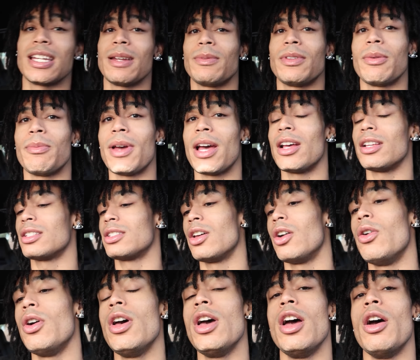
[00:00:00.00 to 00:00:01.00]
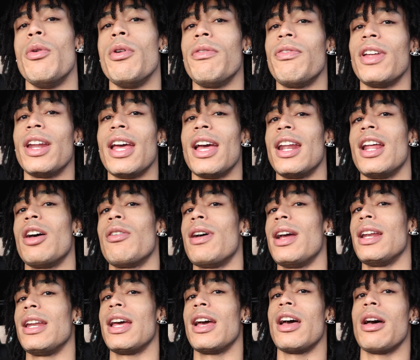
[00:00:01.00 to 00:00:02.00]
ship them out. So we finna head out
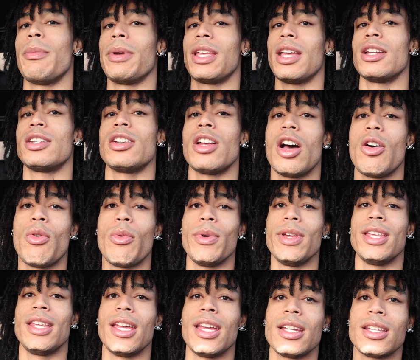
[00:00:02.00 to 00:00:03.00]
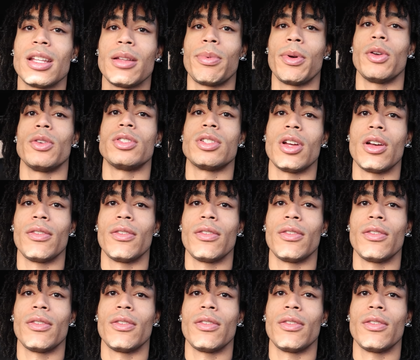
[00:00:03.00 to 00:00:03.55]
right now. I'm gonna catch y'all when we get to the post